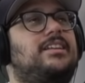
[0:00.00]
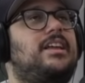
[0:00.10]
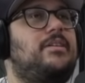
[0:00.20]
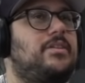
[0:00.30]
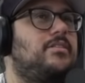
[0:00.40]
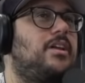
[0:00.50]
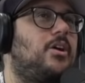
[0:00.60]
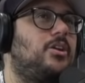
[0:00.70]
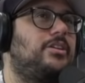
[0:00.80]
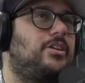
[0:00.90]
even
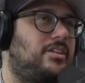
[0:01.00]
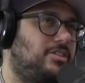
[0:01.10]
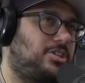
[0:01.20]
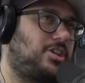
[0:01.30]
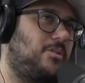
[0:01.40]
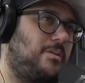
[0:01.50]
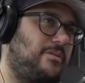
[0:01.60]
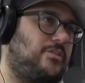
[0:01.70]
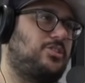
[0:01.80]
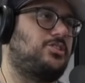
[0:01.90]
earlier on this show when we
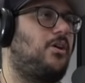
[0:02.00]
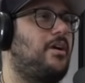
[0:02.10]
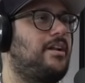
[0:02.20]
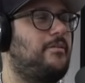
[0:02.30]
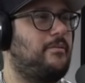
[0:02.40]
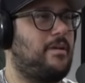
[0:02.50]
first started,